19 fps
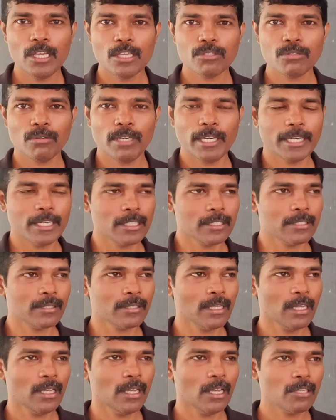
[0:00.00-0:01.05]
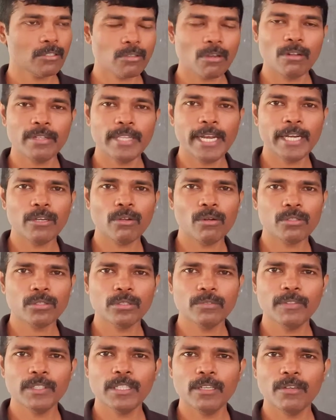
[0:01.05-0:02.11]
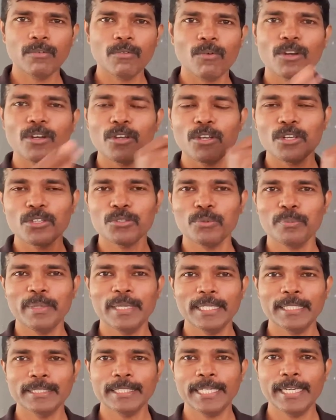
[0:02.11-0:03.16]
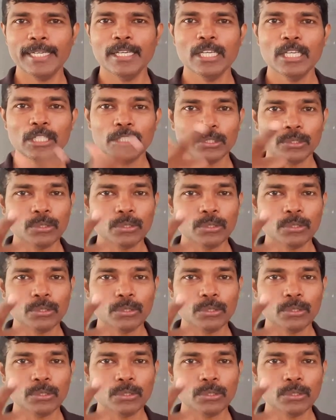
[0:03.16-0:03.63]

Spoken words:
So let us solve that also within 1 or 2 minutes, right?